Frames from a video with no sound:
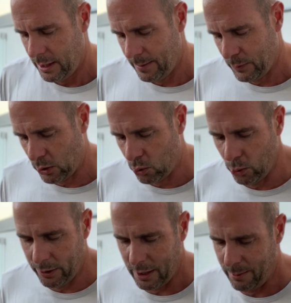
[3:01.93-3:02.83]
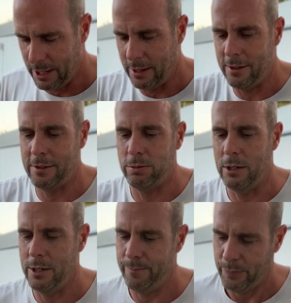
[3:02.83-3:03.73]
The good thing about this
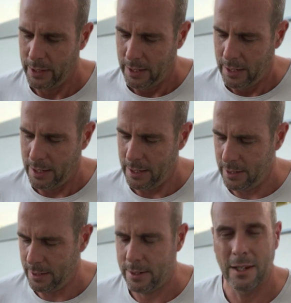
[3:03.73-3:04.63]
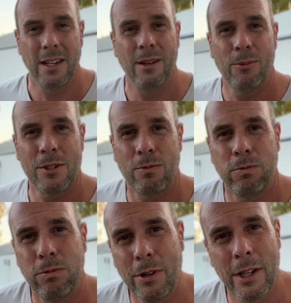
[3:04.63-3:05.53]
one is it was
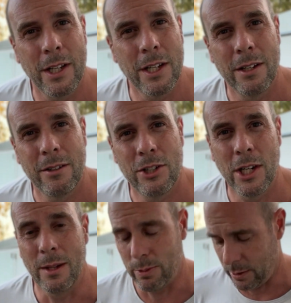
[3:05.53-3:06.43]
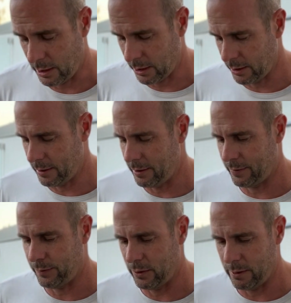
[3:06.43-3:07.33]
really cheap. I got this
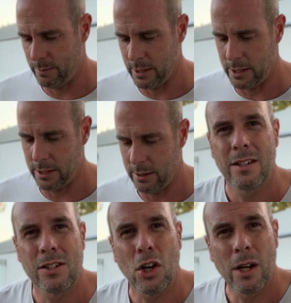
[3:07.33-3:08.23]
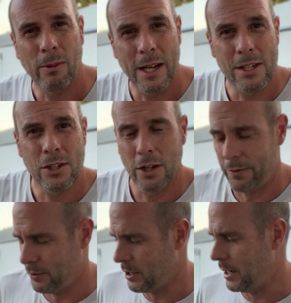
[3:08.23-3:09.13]
from Sideways
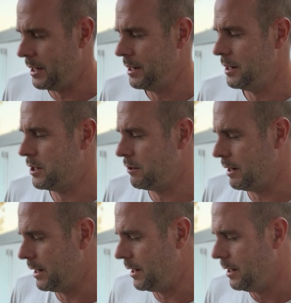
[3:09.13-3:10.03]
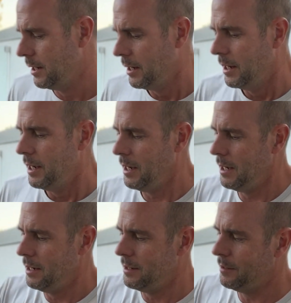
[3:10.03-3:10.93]
Surf Chain in Australia,
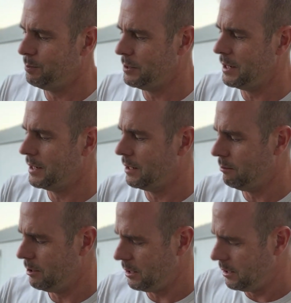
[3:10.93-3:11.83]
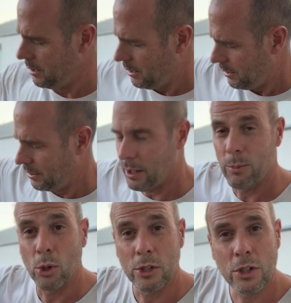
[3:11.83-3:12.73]
and this particular one, I think I
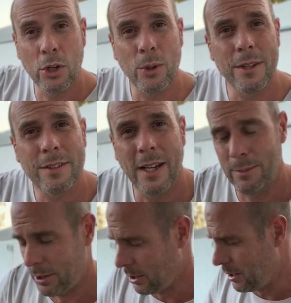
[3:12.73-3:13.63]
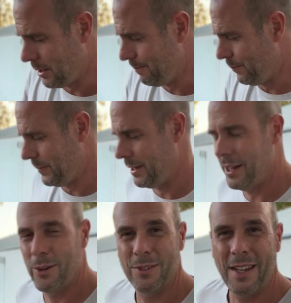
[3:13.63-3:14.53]
bought 2 at the same time, and
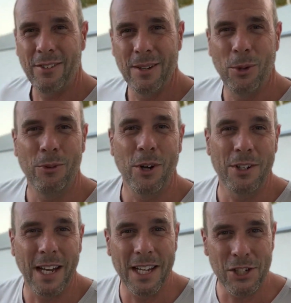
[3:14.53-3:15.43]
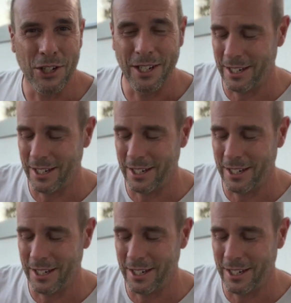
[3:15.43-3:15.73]
I was having them on rotation,